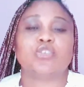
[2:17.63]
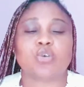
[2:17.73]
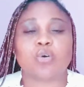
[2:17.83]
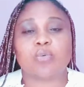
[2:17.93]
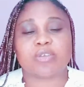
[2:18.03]

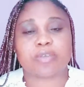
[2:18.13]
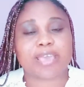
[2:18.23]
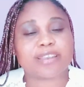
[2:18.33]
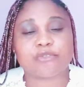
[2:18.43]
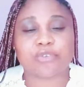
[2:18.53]
So when you
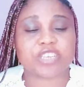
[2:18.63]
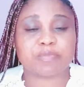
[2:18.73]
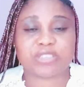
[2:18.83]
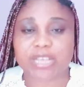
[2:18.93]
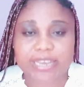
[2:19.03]
get the fresh
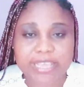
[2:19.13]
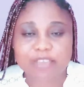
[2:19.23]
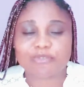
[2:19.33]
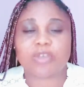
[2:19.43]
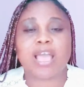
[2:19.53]
bitter
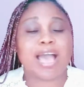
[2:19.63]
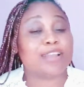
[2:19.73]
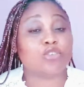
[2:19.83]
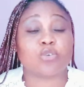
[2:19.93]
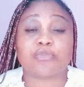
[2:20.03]
leaf,
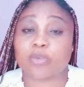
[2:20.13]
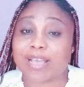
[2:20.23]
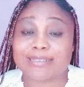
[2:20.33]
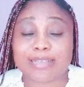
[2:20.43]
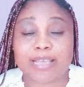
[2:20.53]
I don't know if you
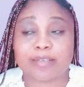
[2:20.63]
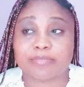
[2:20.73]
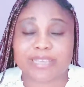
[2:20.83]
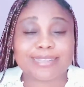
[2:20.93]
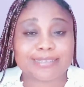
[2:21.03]

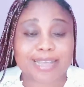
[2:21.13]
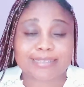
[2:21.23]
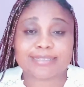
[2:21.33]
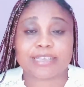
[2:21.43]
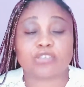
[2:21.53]
can get
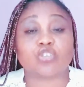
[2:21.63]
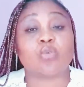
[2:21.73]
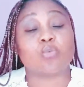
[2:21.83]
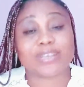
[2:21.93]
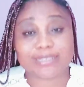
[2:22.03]
that in
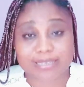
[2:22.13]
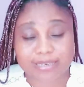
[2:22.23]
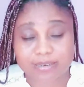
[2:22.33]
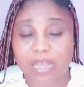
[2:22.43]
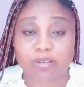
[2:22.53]
some
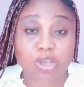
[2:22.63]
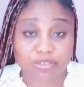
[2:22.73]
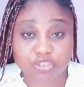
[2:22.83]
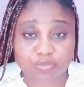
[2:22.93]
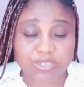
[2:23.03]
Western
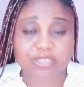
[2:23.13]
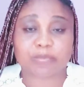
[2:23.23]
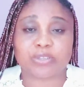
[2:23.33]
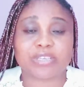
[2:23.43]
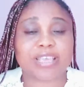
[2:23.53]
countries,
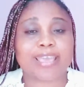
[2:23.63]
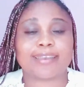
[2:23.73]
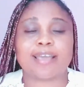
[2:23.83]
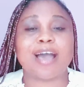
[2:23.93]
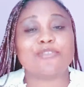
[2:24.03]
but here
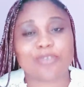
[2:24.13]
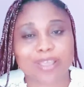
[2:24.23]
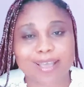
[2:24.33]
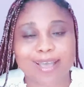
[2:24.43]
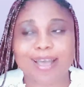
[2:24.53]
in
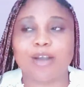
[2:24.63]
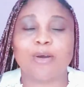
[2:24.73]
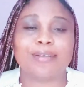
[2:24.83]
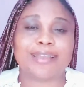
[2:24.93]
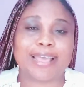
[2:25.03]
Africa
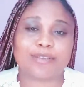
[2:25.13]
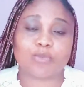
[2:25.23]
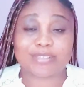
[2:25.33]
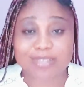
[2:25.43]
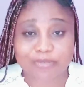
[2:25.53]

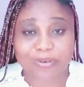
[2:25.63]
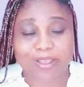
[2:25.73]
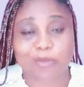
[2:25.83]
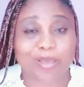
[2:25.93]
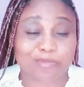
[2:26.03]
and West
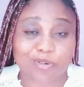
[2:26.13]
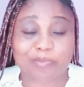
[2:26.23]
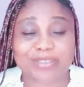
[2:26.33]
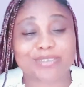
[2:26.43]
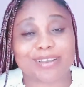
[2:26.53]
Africa, where I'm
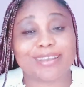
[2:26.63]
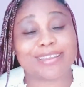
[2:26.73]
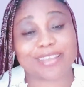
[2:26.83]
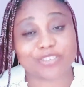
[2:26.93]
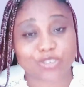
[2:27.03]
from,
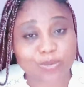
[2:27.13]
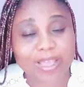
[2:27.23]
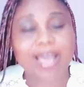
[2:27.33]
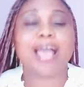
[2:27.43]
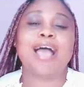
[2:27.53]
particularly
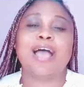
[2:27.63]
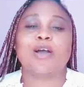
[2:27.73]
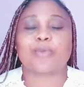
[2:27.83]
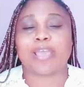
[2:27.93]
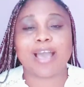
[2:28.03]
Nigeria,
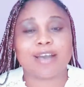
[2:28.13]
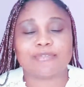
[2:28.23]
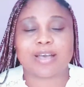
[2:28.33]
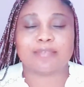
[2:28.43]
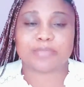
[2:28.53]
we
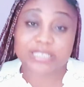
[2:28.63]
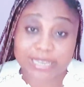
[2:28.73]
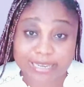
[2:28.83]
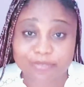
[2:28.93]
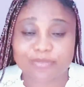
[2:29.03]
have
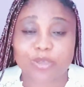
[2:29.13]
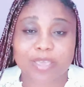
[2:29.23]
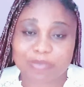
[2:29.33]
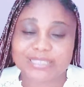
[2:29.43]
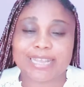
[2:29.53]
bitter leaf.
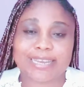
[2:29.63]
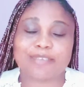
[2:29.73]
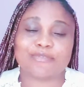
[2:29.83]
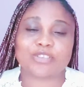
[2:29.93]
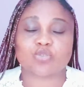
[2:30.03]
Okay, bitter
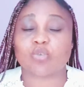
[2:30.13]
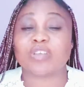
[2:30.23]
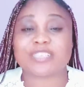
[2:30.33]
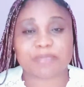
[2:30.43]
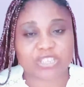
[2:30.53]
leaf is
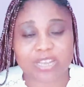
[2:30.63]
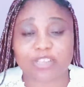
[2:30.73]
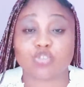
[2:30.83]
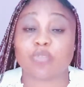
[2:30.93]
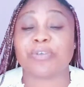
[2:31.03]
good, especially
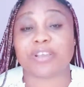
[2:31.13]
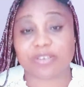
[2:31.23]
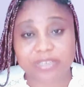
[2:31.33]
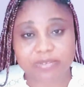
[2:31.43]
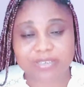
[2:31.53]
in
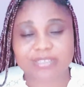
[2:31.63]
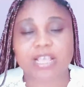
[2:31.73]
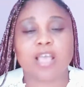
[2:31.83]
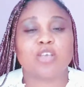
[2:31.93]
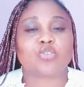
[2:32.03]
tropical areas.
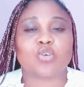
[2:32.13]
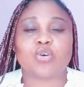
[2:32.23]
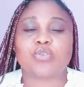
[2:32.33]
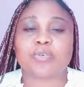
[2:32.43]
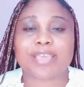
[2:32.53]

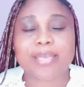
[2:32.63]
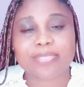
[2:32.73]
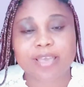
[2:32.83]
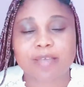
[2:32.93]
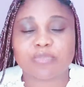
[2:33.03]
So you
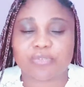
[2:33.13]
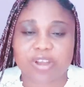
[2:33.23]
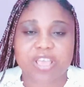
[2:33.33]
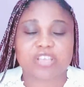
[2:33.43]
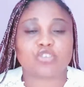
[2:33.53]
get them
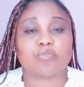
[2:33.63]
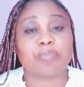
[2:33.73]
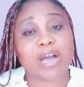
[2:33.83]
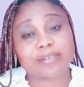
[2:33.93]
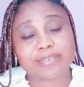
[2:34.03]
fresh, you
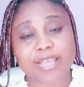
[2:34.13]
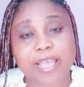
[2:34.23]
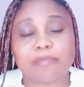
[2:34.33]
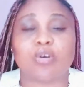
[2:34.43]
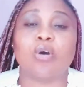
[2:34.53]
pound
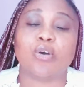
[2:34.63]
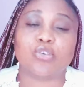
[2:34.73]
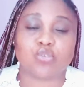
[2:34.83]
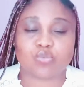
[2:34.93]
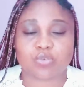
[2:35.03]
them, or
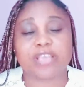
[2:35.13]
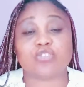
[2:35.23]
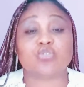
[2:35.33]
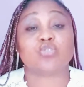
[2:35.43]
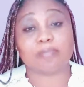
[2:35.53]
you
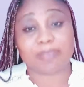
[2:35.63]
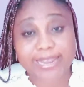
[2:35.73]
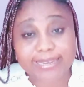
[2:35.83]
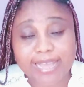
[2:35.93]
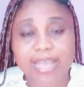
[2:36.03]
can use a
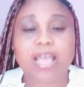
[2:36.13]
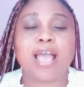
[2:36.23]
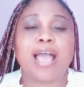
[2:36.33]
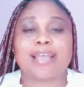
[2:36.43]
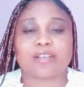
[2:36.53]
blender
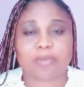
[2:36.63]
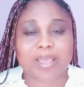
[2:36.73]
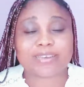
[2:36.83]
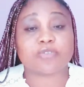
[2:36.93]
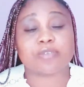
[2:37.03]
and
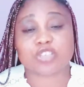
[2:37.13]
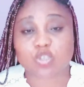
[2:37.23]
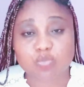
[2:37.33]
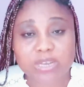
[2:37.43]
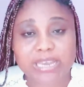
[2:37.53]
grind it very
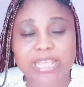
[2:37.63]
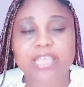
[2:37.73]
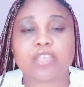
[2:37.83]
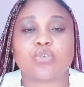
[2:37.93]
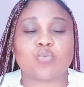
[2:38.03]

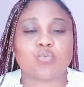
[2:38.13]
smoothly.